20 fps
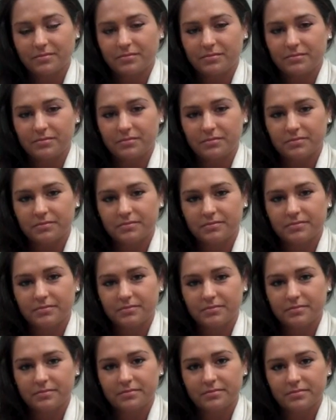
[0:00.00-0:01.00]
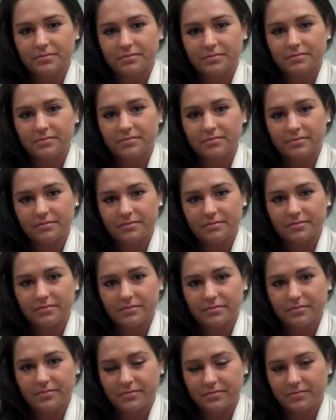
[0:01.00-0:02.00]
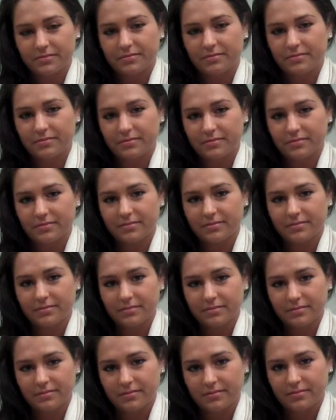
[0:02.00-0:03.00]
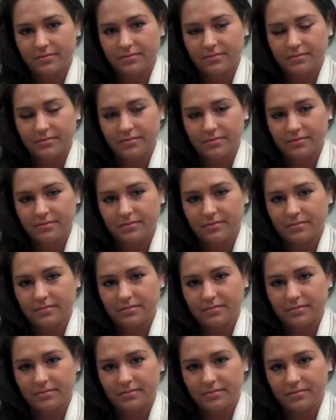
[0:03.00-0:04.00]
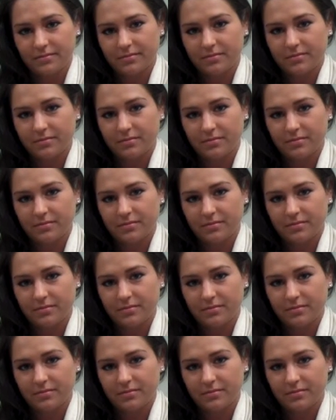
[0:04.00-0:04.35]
This person isn't speaking.